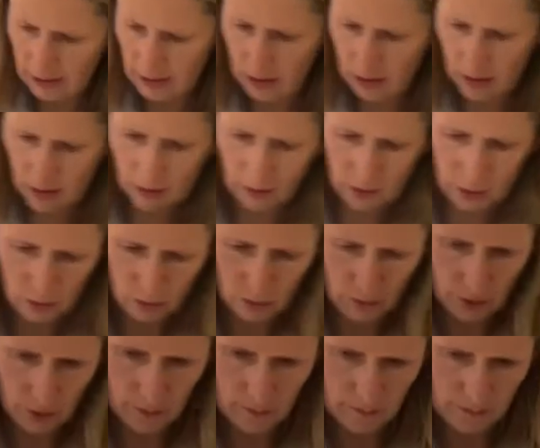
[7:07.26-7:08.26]
so I've got
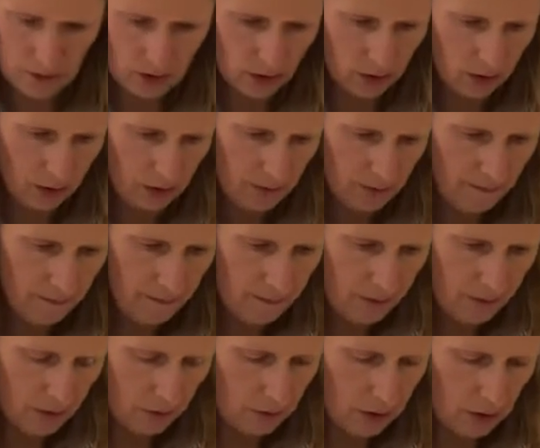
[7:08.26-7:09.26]
room to
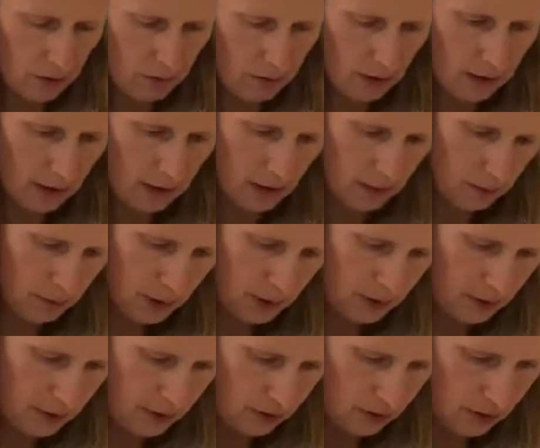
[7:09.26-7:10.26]
work with these
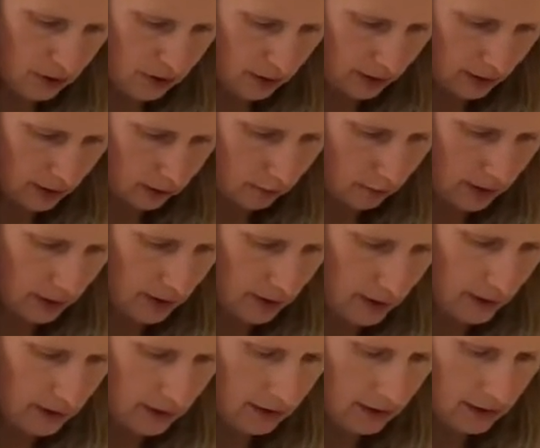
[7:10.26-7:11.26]
pieces. Just a little bit
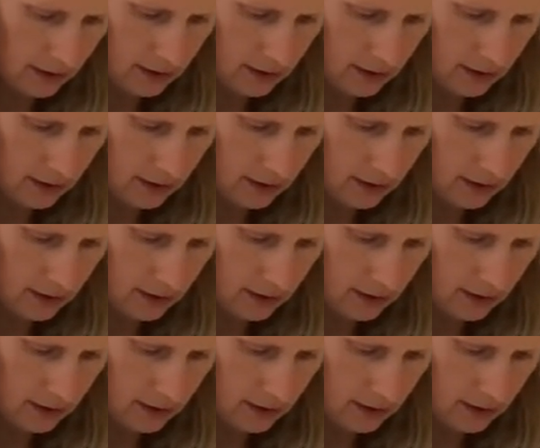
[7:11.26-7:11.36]
there that's